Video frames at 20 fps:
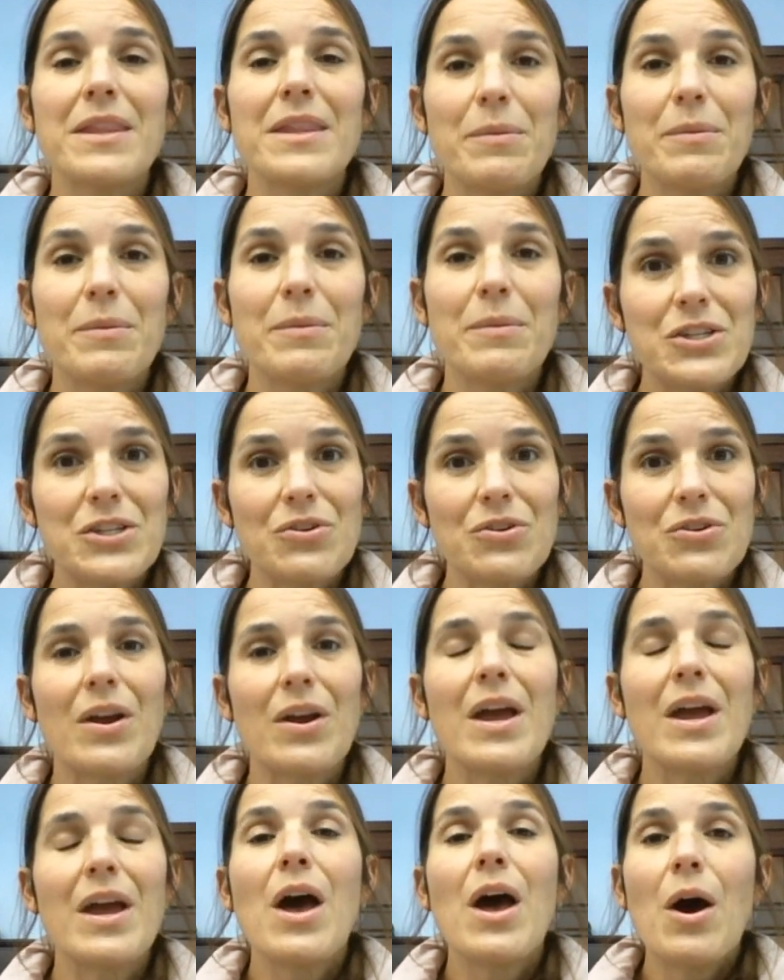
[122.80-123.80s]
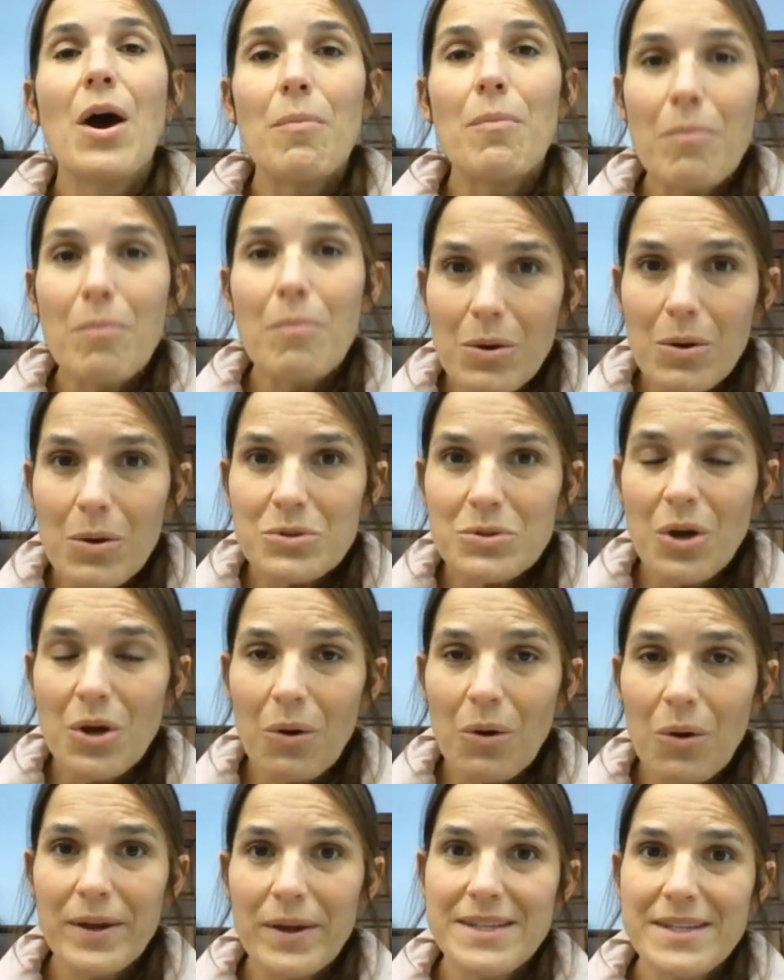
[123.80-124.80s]
The picture most
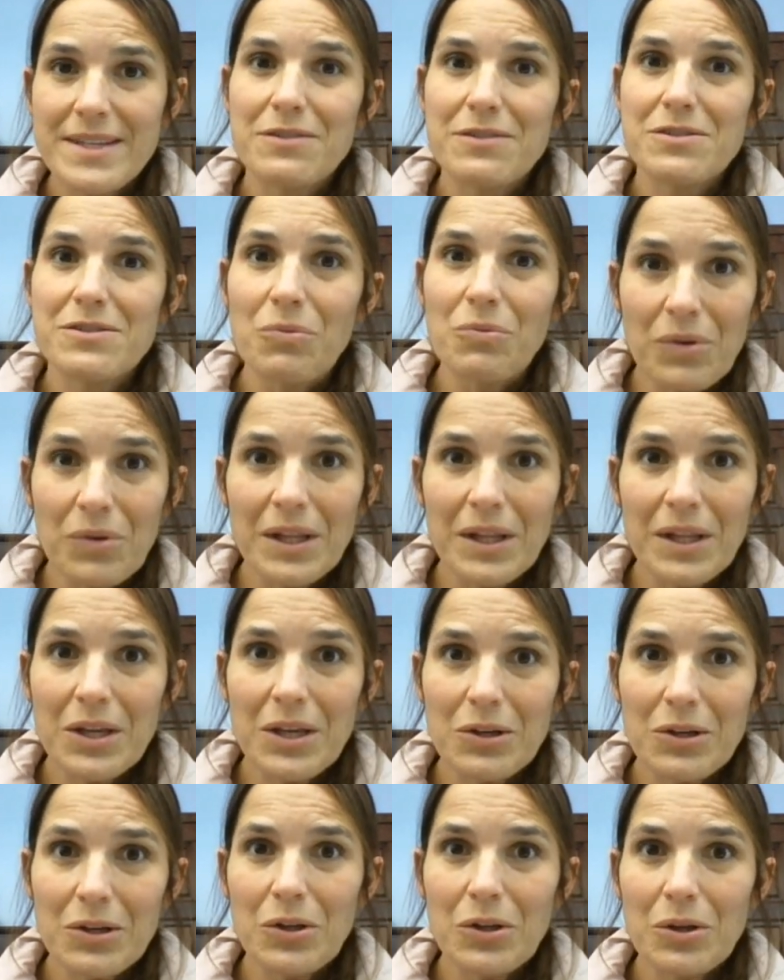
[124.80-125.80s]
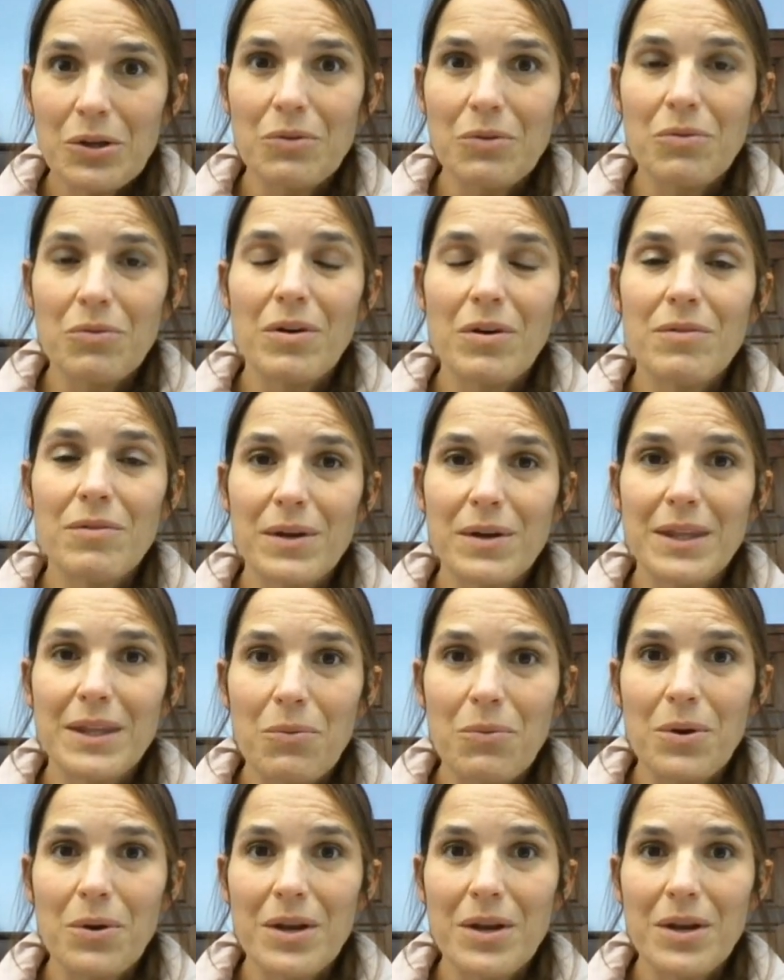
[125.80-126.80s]
always has a really good clue of what
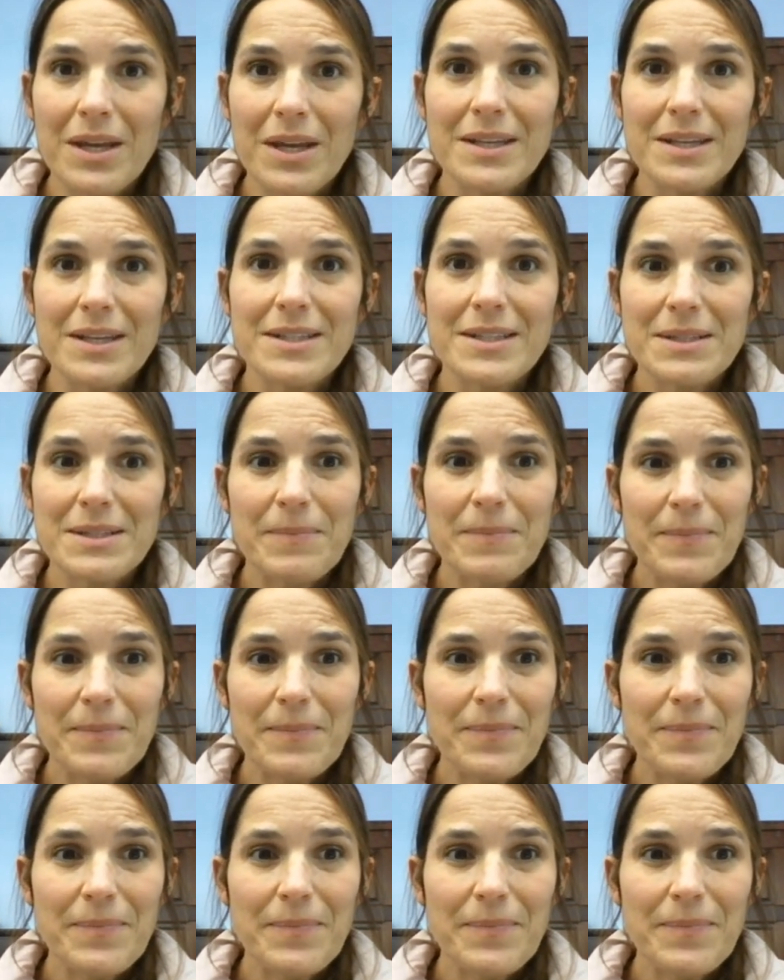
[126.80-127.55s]
that word is.